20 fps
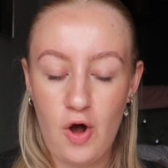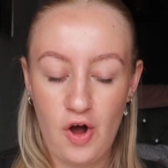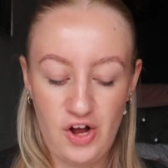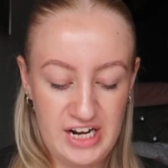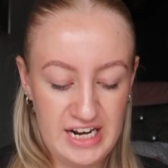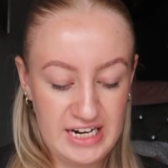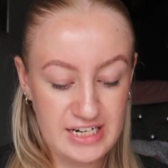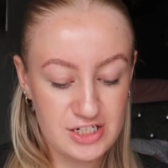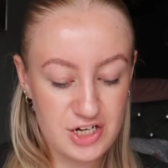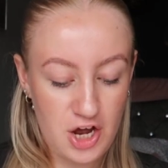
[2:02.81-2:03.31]
got an
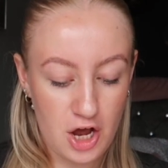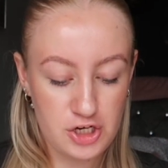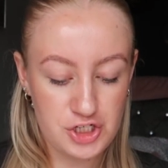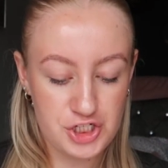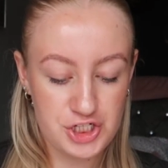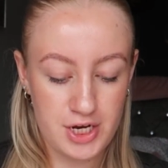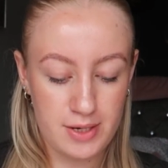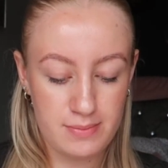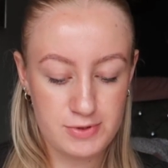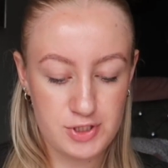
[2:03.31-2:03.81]

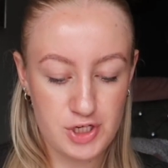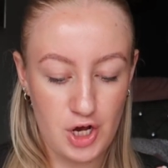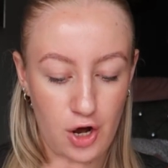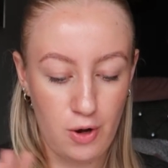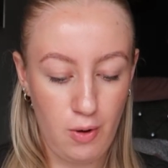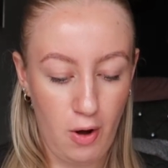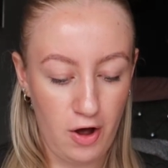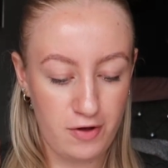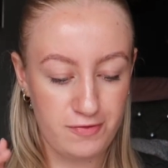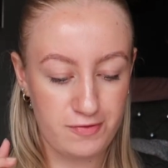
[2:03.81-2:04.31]
internship,
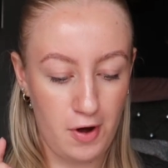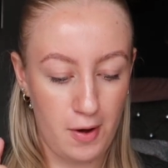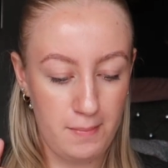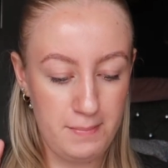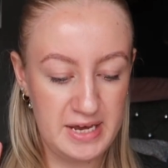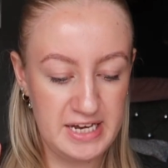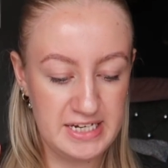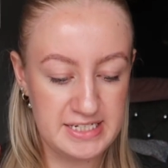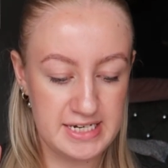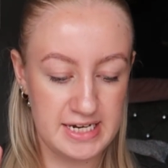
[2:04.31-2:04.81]
so I've got
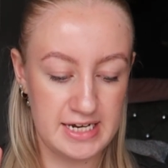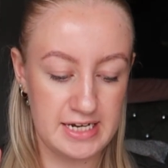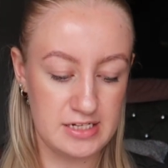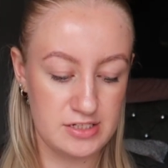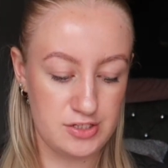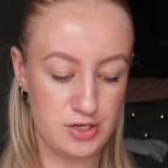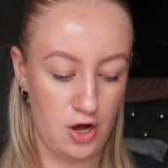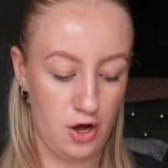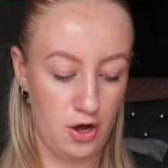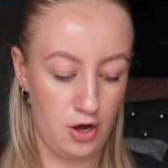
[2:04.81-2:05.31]

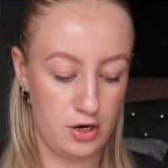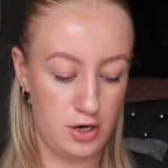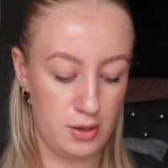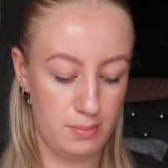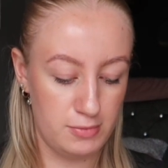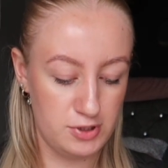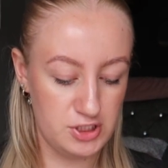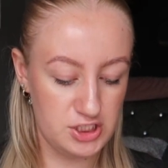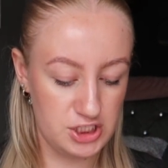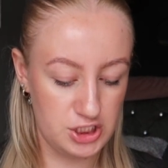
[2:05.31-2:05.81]
meetings on
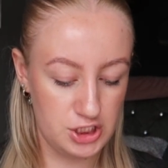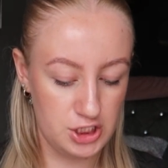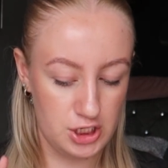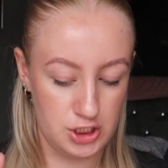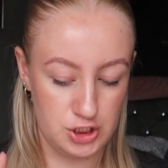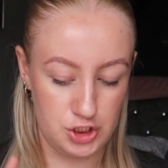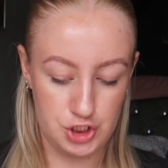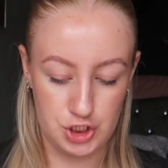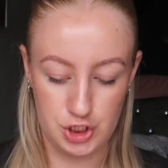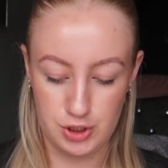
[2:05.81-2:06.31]
Monday
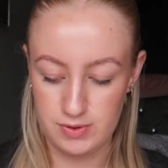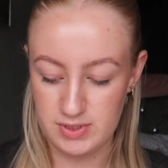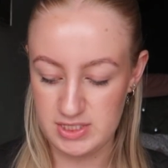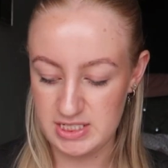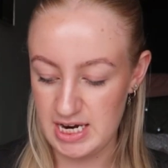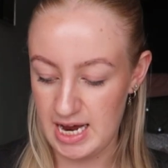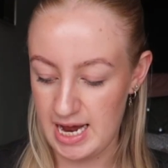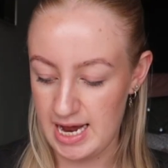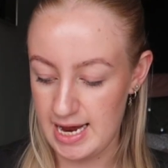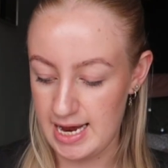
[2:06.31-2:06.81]
and
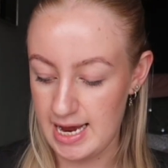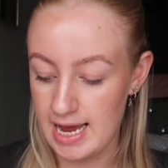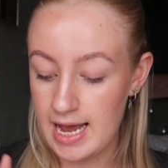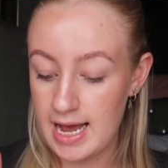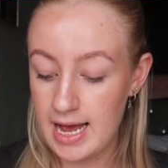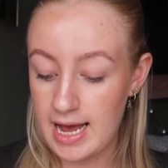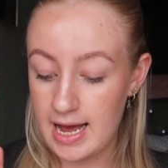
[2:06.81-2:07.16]
Tuesday